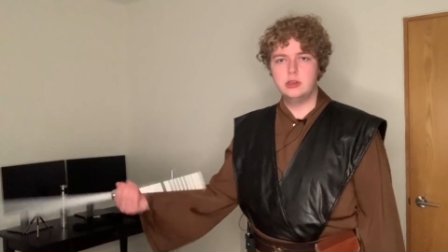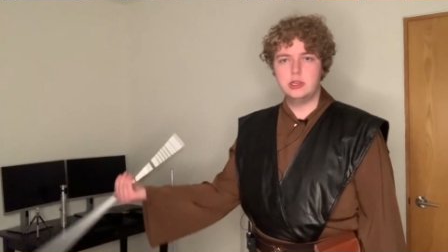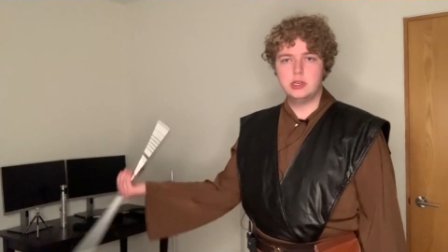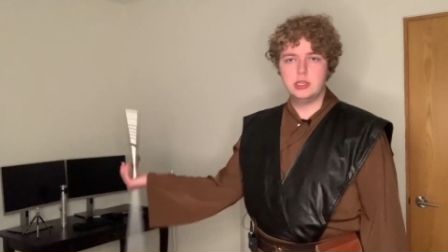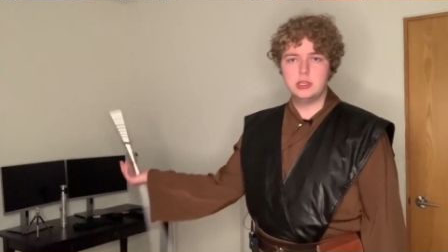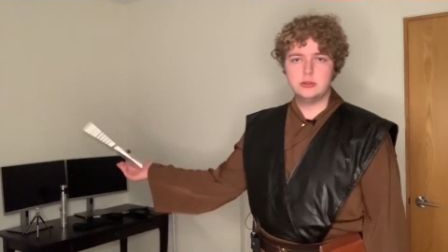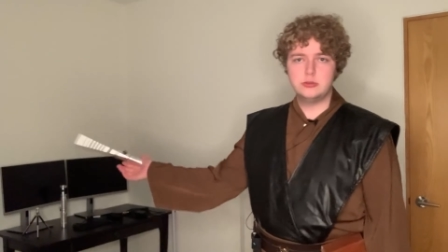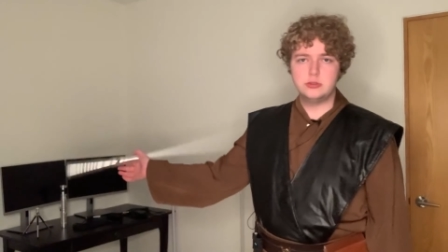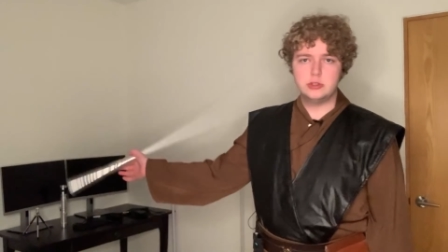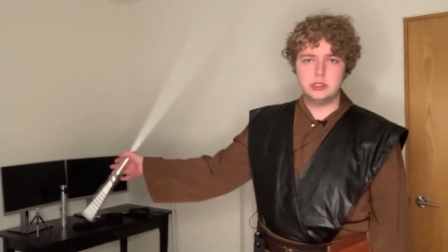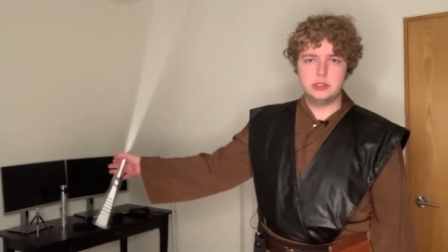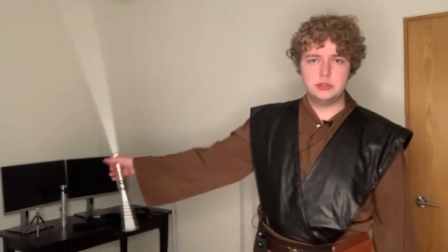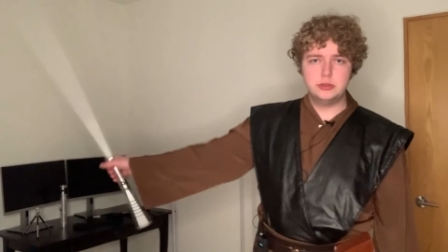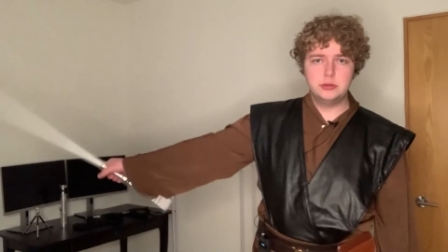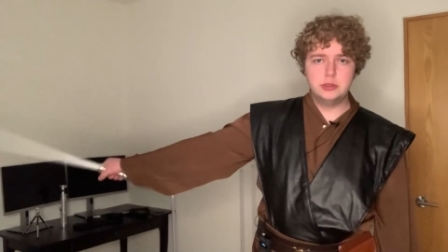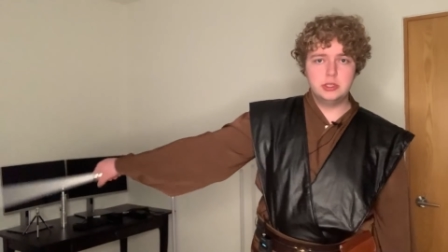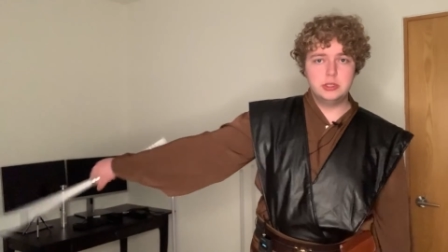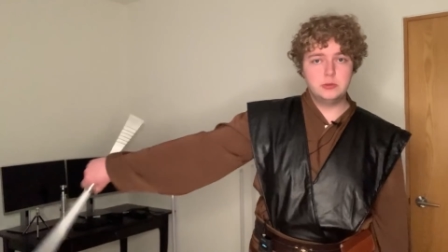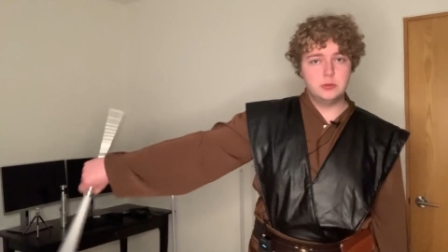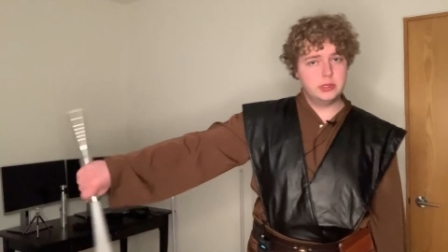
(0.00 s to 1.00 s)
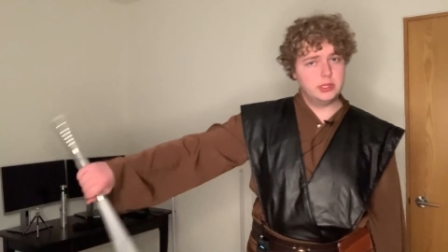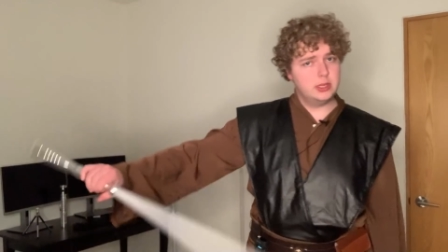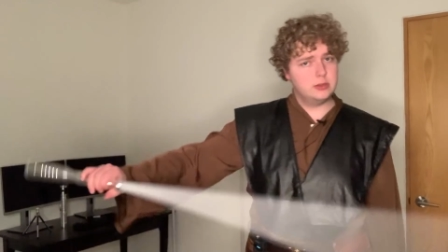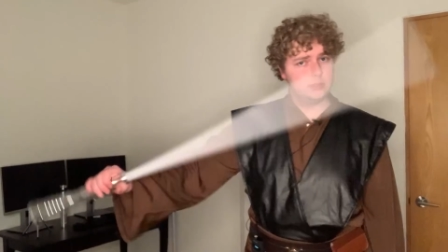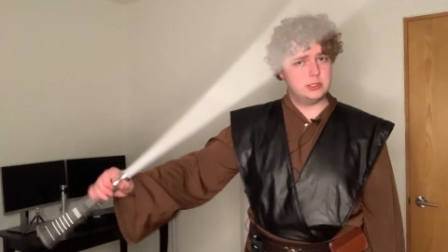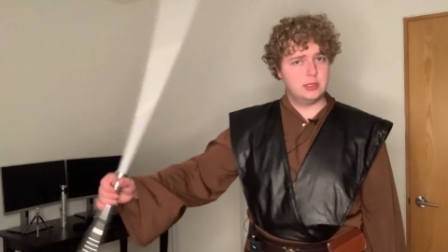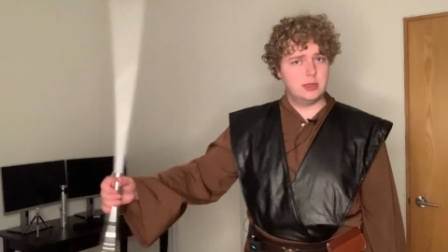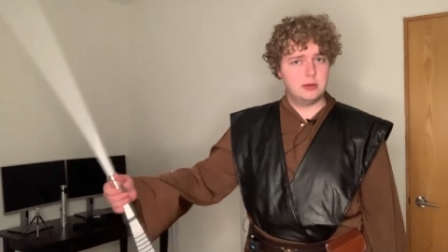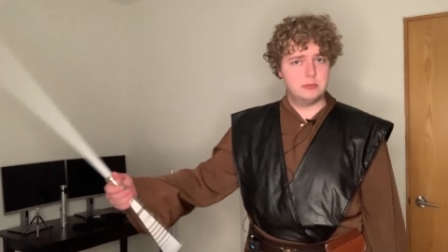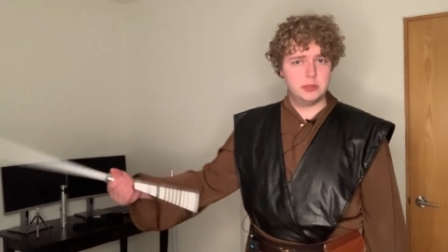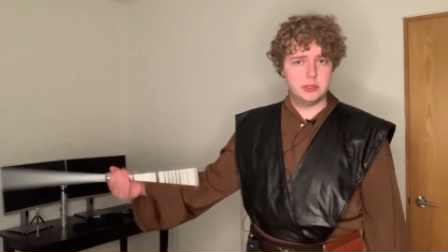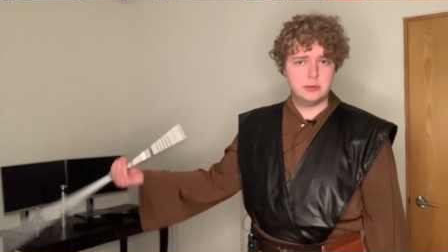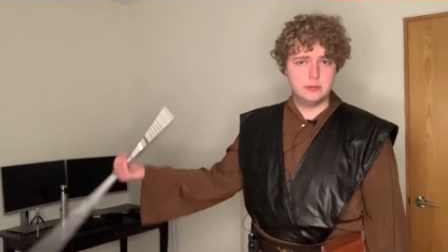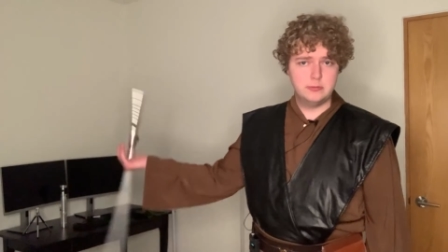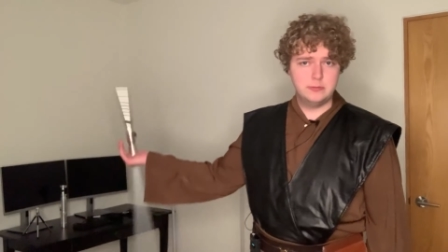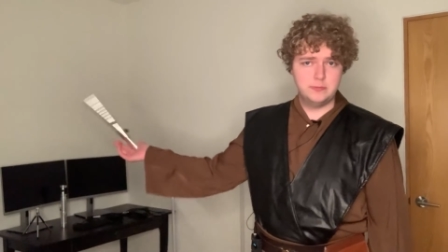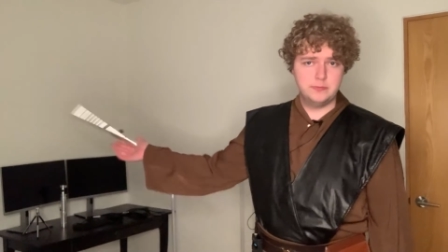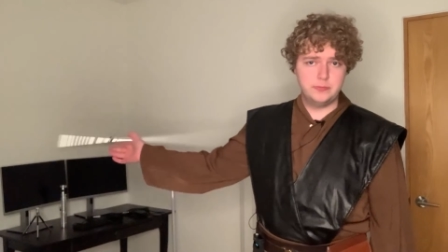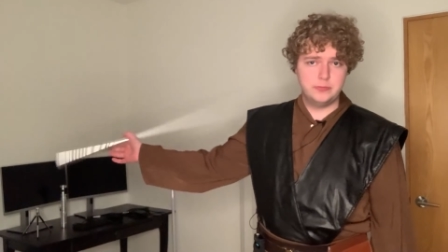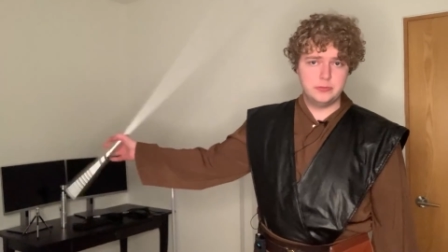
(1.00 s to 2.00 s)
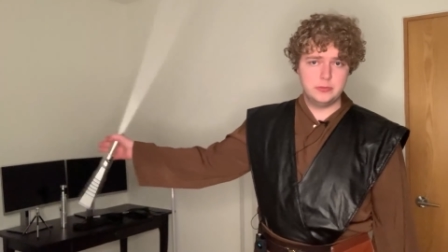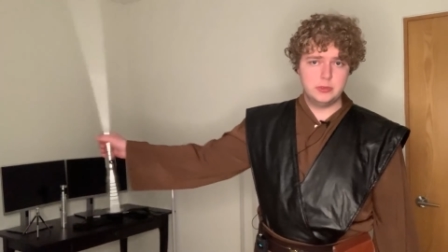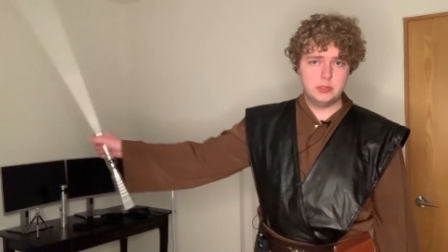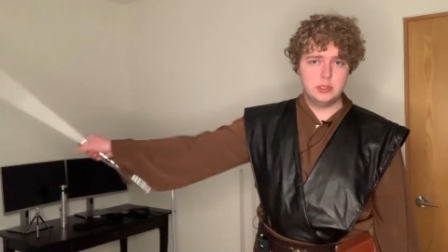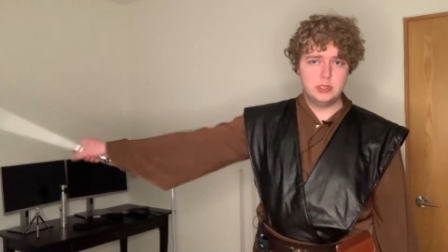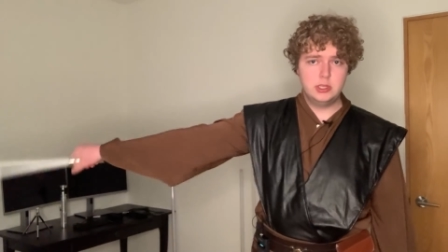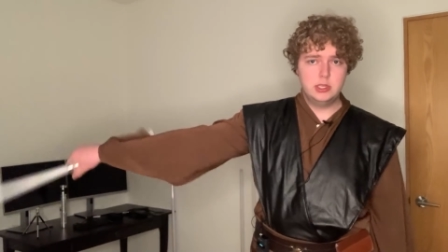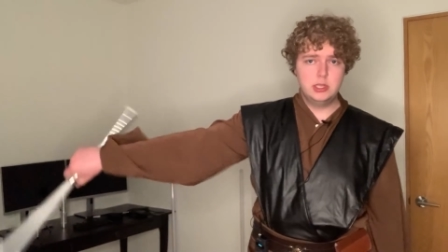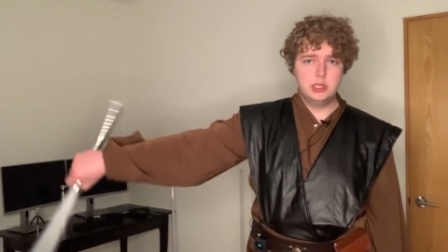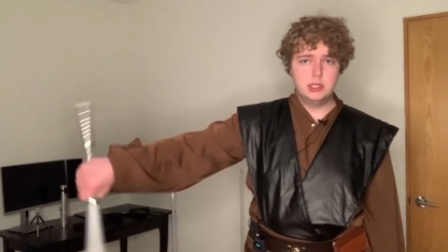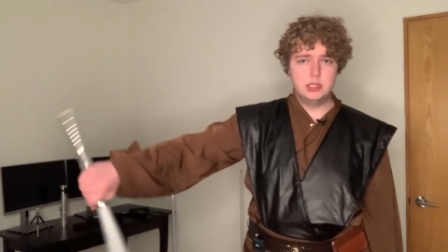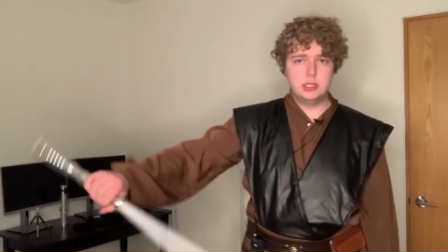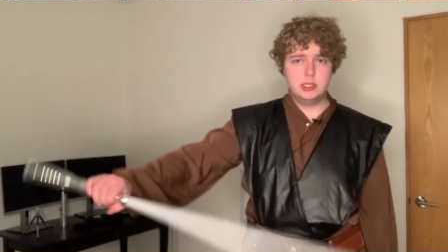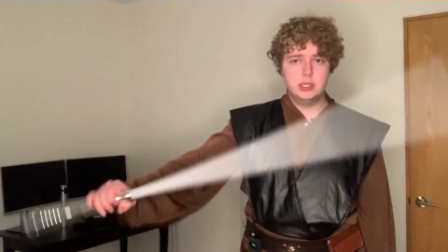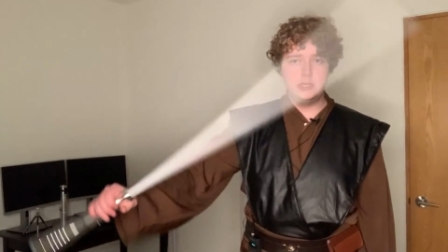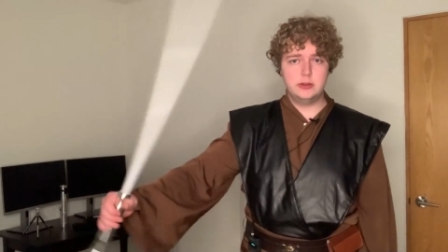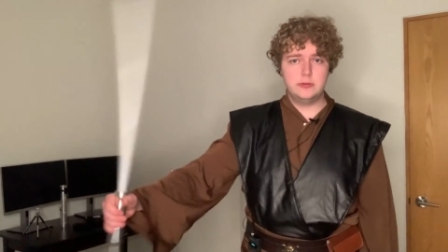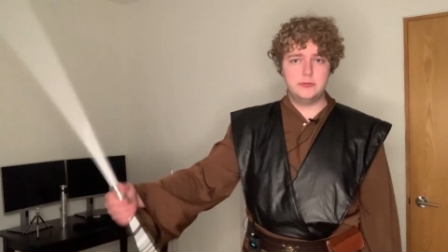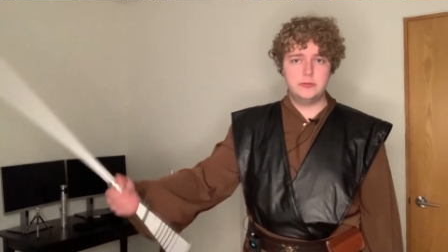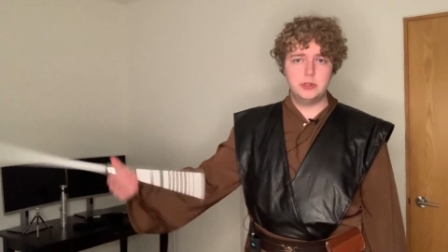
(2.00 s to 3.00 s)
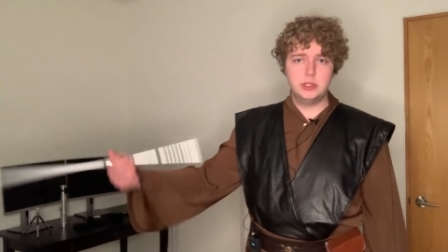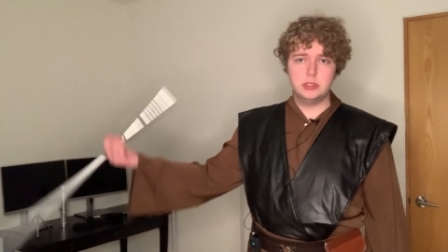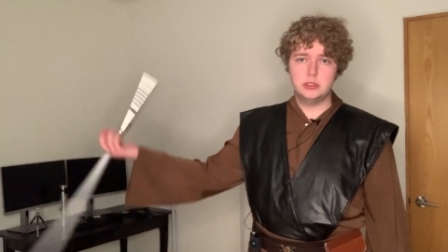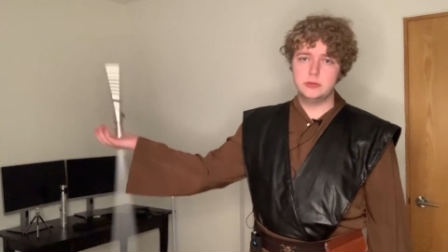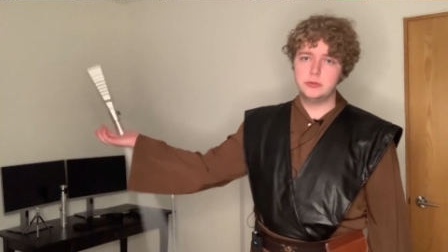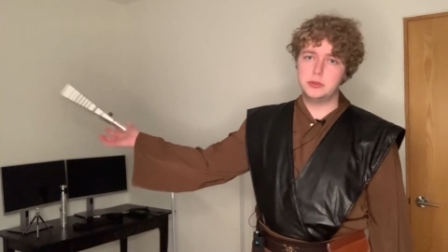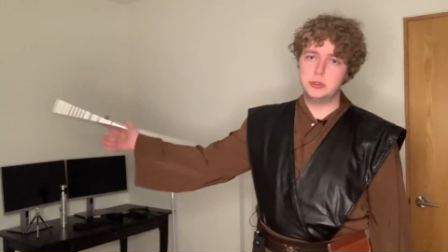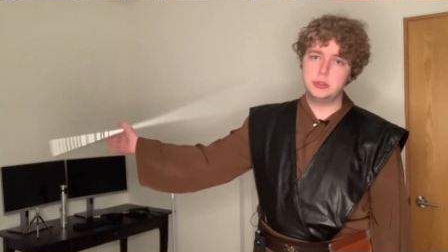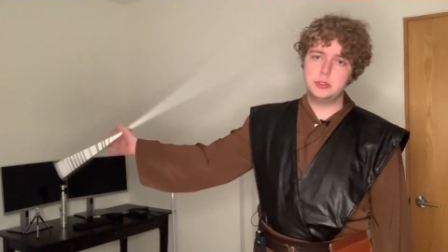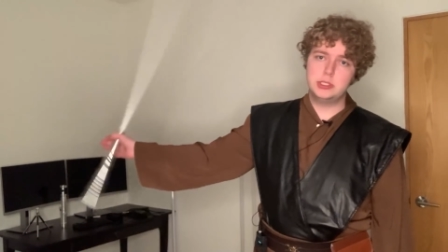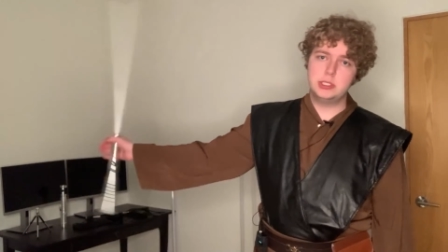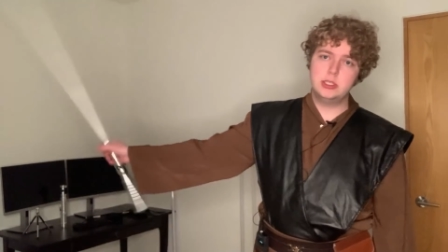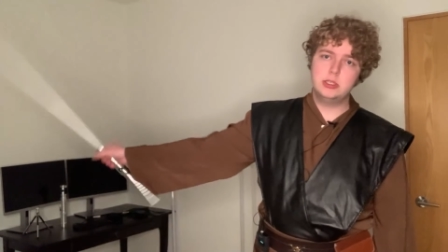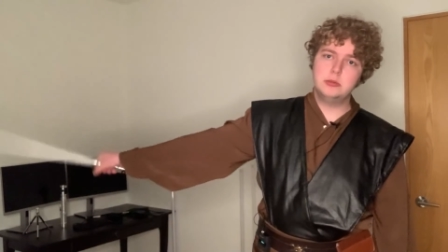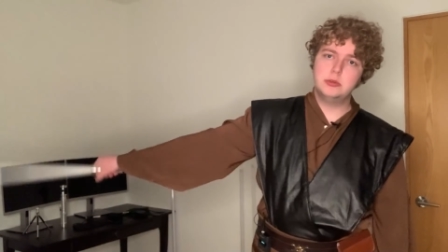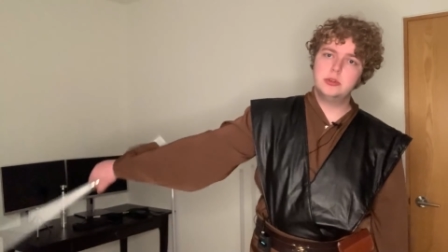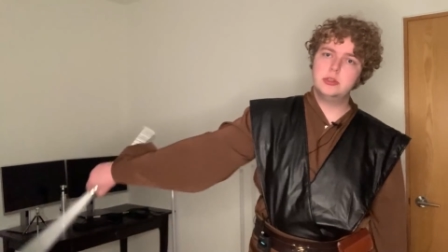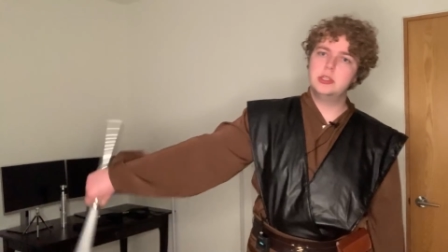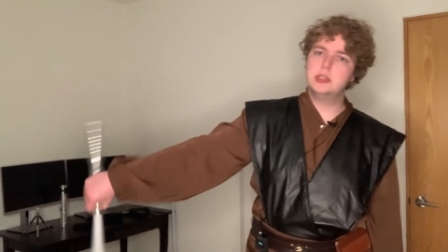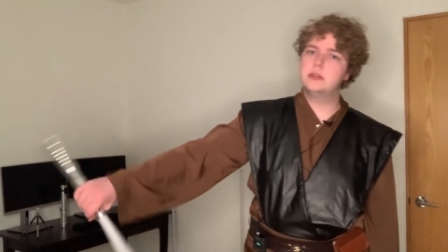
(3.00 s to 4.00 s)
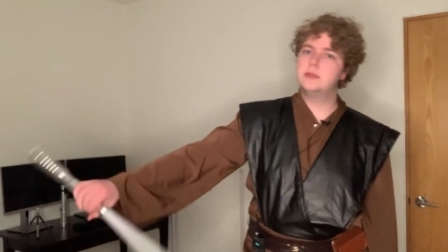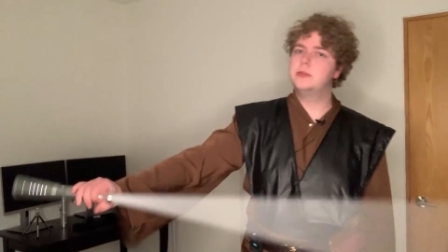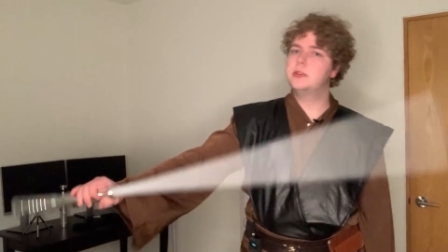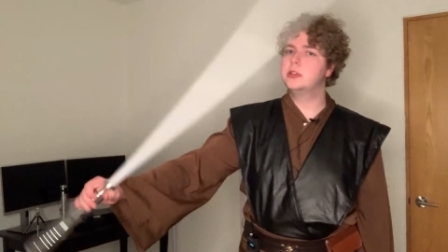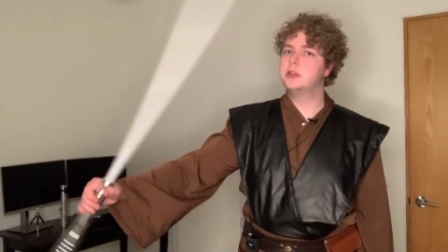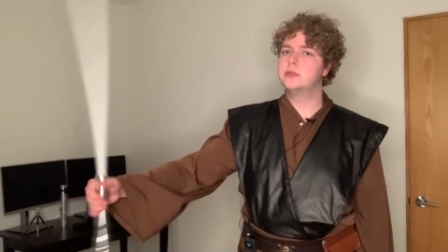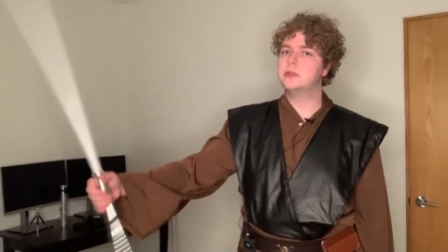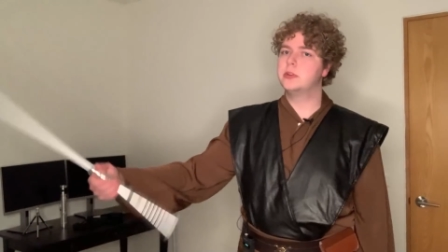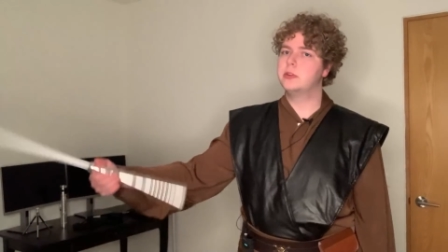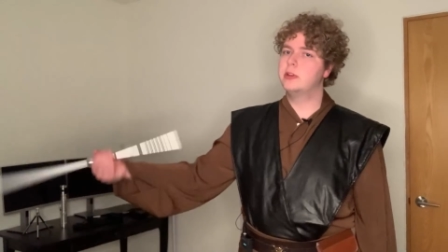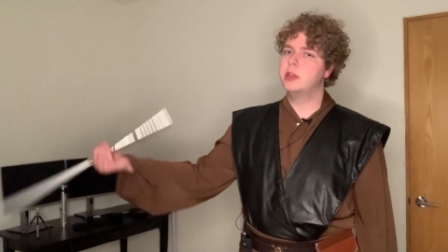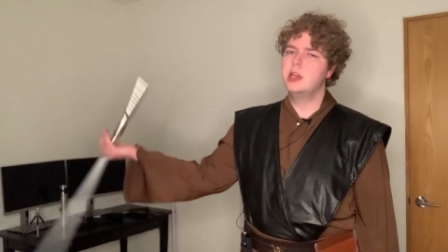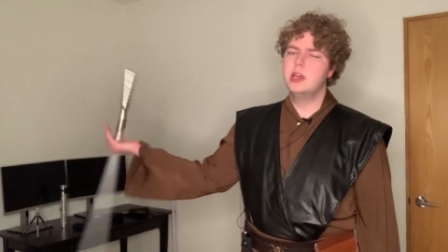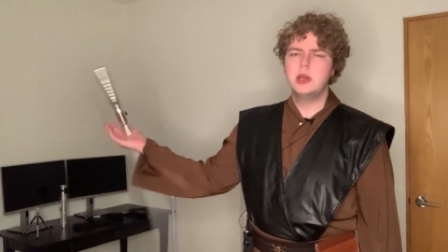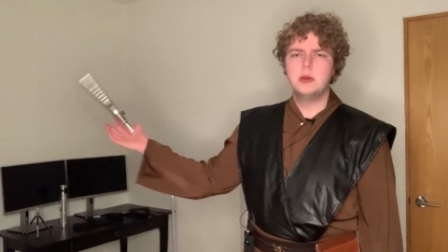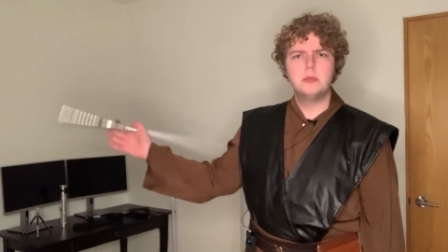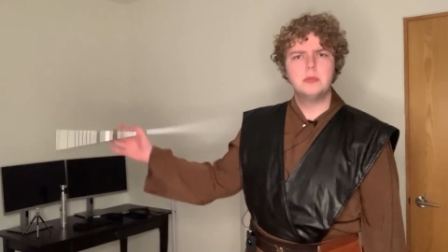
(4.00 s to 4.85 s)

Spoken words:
And now try doing it without stopping. Get a feel for your saber, get a feel for...